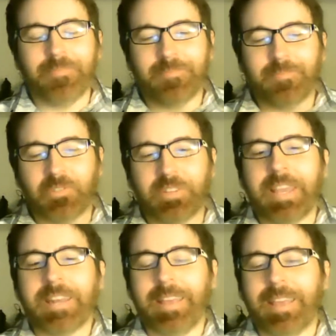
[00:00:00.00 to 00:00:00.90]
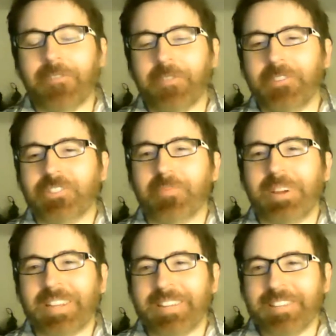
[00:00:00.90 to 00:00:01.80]
create a
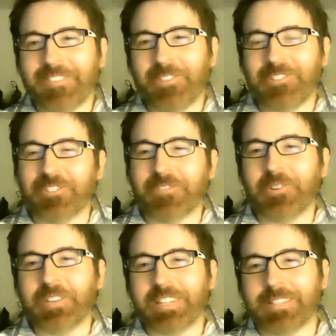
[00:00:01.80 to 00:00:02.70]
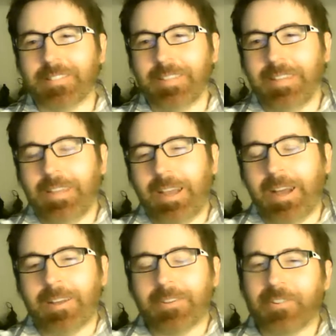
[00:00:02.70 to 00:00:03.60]
future-minded, future-focused
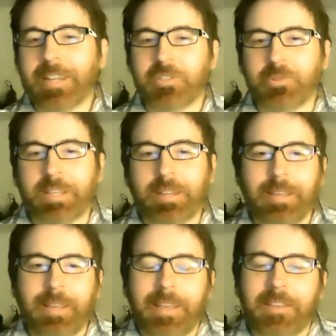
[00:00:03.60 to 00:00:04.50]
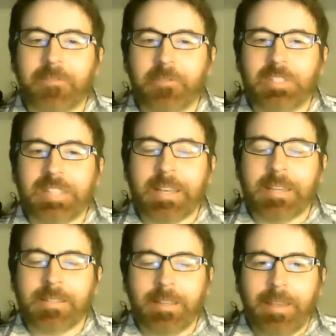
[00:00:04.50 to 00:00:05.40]
graduate in food
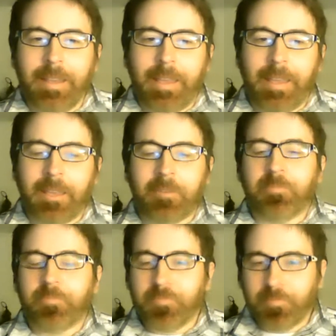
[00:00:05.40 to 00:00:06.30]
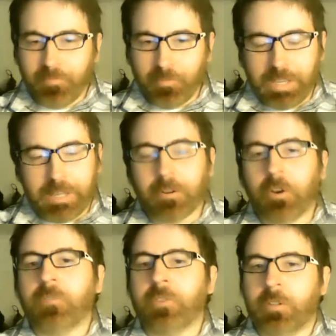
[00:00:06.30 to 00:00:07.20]
science. And we hear
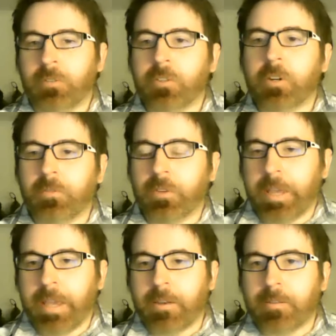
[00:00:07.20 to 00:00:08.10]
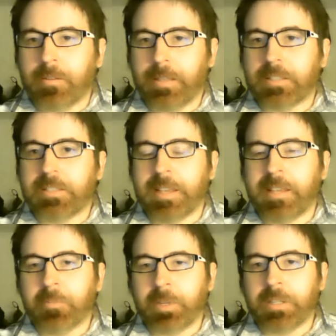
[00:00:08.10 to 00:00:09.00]
over and over and over again that
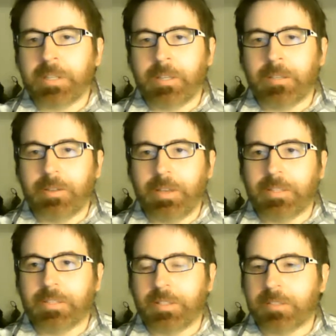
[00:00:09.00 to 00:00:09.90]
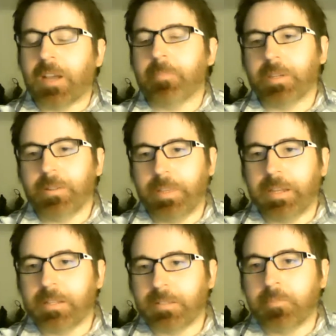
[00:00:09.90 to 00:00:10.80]
sustainability is the topic,
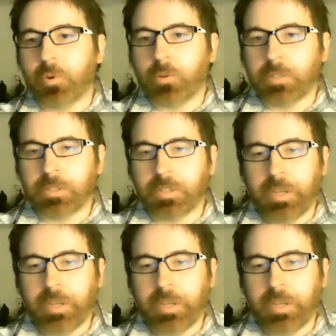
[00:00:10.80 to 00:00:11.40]
that it's important